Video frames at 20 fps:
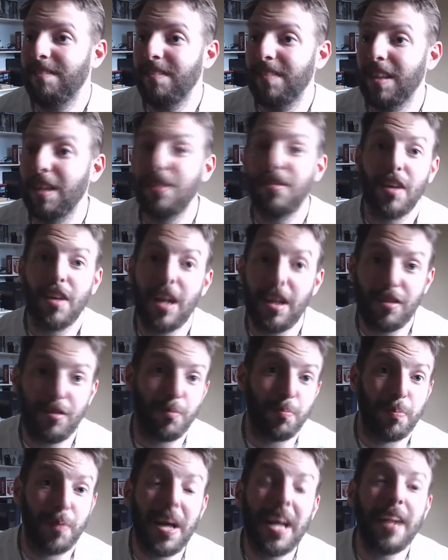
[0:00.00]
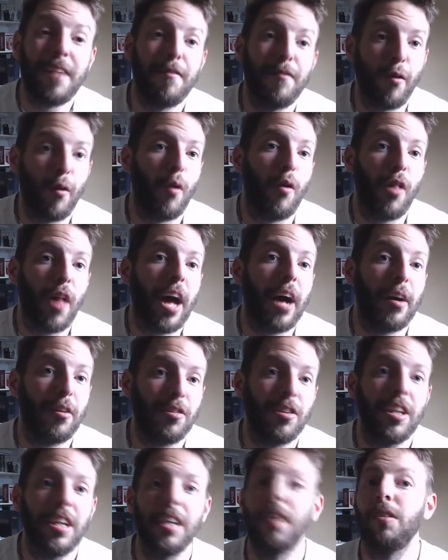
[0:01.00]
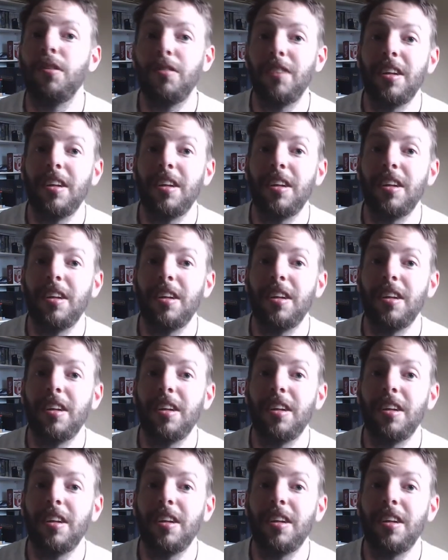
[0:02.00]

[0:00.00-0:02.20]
It's been 4,000 years.